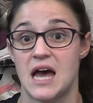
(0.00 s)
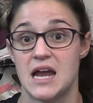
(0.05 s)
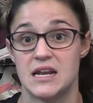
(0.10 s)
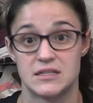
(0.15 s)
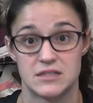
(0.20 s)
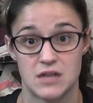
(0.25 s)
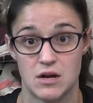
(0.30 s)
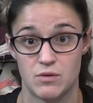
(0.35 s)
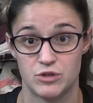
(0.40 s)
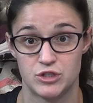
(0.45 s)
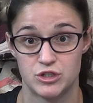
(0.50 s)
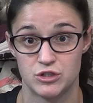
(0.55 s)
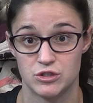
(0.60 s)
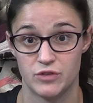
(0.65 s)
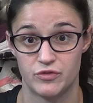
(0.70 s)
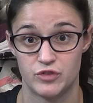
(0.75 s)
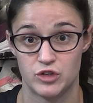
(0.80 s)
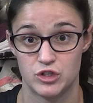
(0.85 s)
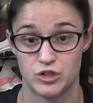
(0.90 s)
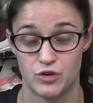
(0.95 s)
That is not what your
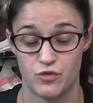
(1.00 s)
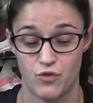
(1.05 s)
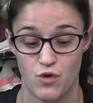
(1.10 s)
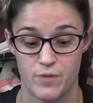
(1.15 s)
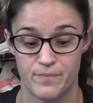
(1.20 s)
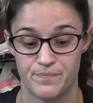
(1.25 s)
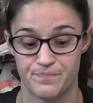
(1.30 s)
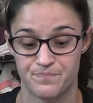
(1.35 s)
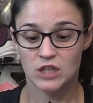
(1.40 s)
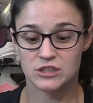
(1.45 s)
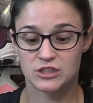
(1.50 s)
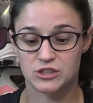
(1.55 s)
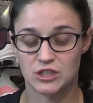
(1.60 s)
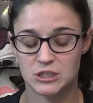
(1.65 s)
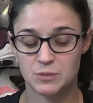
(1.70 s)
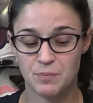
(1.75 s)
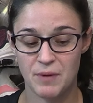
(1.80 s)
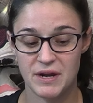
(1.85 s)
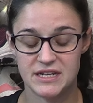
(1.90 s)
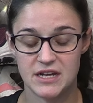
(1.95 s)
lifters are for. So
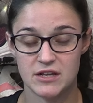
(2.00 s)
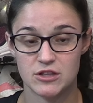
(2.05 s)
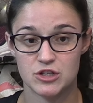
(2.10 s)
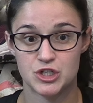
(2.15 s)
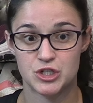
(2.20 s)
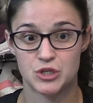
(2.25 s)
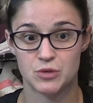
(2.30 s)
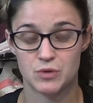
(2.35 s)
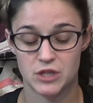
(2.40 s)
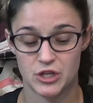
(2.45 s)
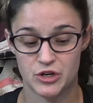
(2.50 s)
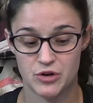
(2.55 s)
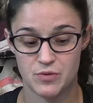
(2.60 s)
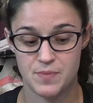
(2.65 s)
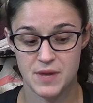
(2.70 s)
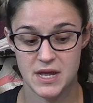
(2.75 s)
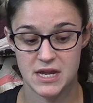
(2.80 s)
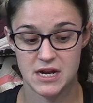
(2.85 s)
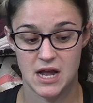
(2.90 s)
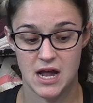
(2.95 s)
let's break down the shoe a little
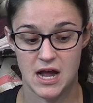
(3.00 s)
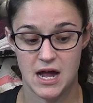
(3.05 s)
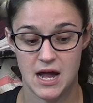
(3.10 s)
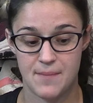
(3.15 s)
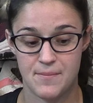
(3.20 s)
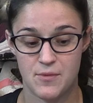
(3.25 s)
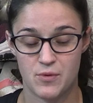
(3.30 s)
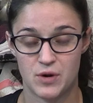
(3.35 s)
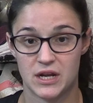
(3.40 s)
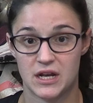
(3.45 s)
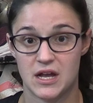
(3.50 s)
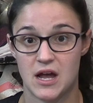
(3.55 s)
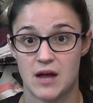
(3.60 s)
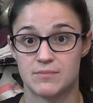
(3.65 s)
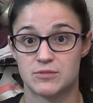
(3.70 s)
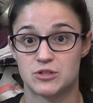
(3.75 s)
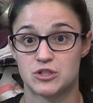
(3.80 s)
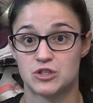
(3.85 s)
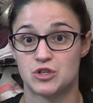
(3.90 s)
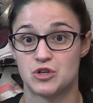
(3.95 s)
bit when it
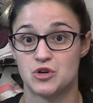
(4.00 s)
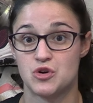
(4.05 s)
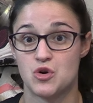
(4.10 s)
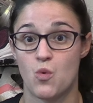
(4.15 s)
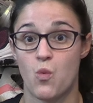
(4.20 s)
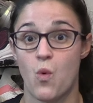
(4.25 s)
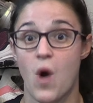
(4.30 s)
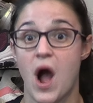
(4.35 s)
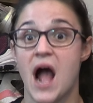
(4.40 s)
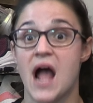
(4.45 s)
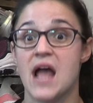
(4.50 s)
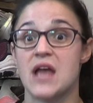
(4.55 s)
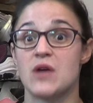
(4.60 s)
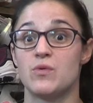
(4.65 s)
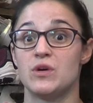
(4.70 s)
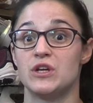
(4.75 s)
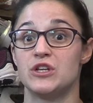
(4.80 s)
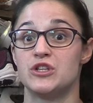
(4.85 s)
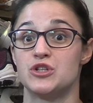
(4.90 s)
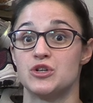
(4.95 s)
comes to why
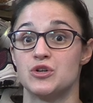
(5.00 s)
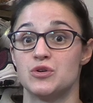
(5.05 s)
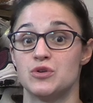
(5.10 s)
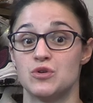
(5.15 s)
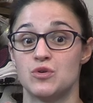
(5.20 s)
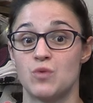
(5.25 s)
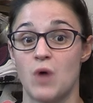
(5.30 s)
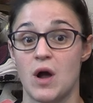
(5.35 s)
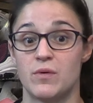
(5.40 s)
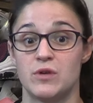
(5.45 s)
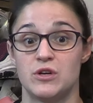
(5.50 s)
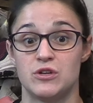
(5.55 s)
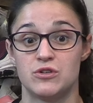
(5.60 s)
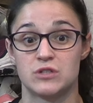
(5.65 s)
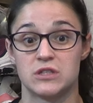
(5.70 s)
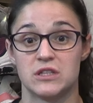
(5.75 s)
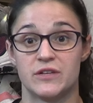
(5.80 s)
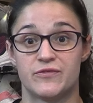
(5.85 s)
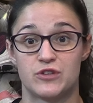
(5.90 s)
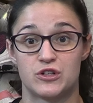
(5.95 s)
we
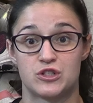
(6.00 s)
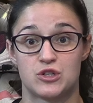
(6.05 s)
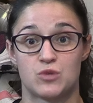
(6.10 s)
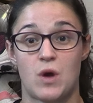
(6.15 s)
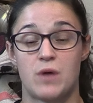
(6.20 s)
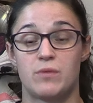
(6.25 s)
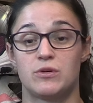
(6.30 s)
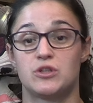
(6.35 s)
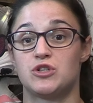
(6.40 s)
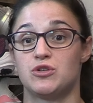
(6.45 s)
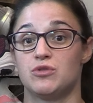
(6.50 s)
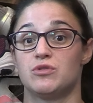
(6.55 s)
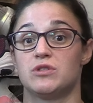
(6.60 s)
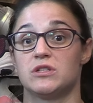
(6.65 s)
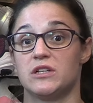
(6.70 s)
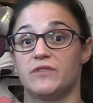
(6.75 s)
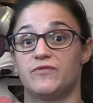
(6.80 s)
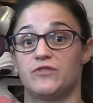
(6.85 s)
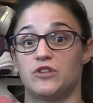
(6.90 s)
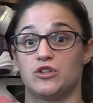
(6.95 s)
use lifters or why we
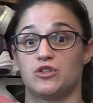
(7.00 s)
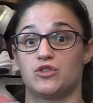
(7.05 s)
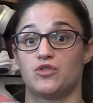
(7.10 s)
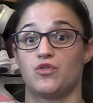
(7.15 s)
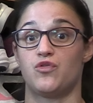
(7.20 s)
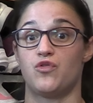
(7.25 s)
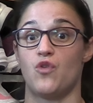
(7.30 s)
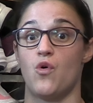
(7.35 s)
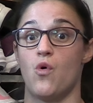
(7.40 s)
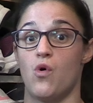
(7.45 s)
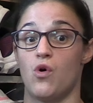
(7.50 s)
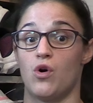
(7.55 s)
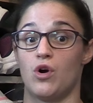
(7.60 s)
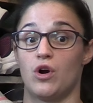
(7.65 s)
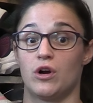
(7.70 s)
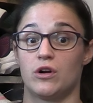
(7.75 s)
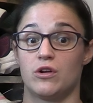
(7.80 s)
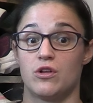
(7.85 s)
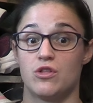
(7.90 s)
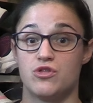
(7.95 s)
choose lifters
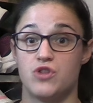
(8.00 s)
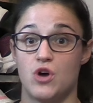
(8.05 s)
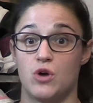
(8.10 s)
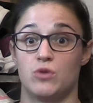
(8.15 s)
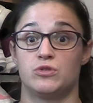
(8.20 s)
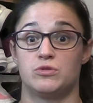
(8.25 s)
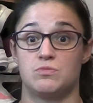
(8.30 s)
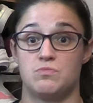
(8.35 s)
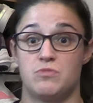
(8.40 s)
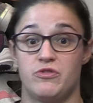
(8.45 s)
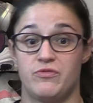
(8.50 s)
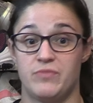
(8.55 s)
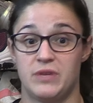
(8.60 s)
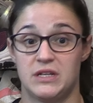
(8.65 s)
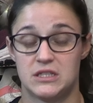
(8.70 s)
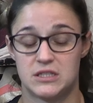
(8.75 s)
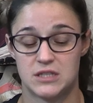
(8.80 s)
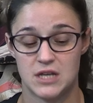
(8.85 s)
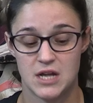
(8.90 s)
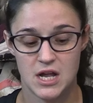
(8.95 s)
for those
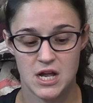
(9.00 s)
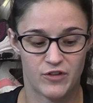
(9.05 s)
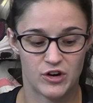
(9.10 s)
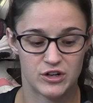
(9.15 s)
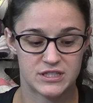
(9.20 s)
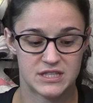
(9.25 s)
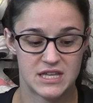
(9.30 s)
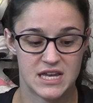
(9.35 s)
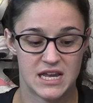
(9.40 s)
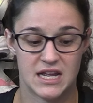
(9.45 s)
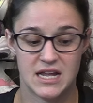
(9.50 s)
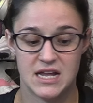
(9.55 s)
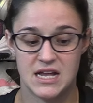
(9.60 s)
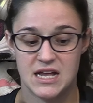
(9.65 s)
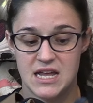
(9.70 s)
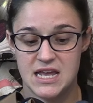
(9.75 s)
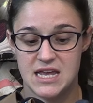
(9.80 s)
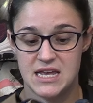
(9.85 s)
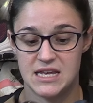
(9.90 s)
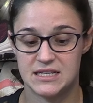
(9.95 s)
movements. First thing
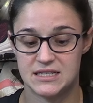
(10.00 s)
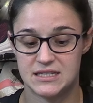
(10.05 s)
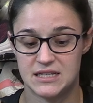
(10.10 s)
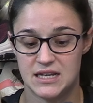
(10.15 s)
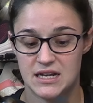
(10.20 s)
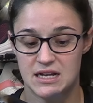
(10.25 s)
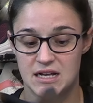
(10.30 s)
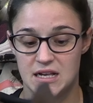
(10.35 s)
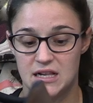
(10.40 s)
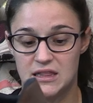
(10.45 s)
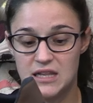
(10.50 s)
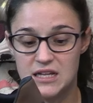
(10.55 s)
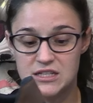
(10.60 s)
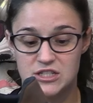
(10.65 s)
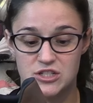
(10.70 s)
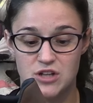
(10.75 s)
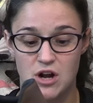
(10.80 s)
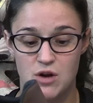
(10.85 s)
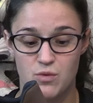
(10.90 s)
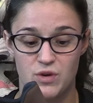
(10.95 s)
is,
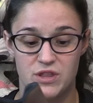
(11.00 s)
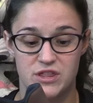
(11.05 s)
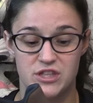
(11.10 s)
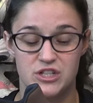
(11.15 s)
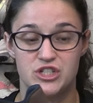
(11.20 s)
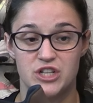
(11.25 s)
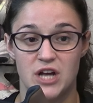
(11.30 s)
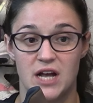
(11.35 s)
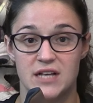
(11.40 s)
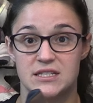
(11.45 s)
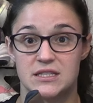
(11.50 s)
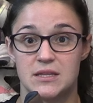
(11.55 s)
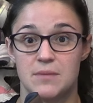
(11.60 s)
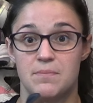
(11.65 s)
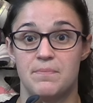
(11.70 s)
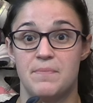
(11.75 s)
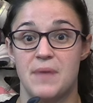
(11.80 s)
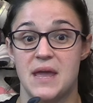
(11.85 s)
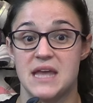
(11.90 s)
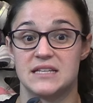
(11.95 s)
let's start with just the
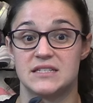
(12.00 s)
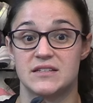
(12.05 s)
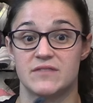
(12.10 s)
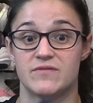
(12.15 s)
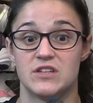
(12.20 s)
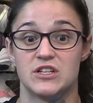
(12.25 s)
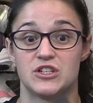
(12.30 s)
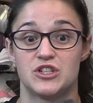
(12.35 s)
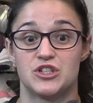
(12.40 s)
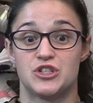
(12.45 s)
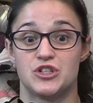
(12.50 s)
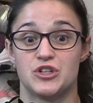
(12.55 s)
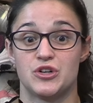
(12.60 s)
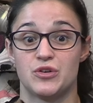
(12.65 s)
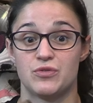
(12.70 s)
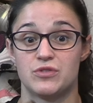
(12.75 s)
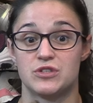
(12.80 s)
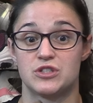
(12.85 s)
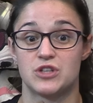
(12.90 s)
base of this shoe.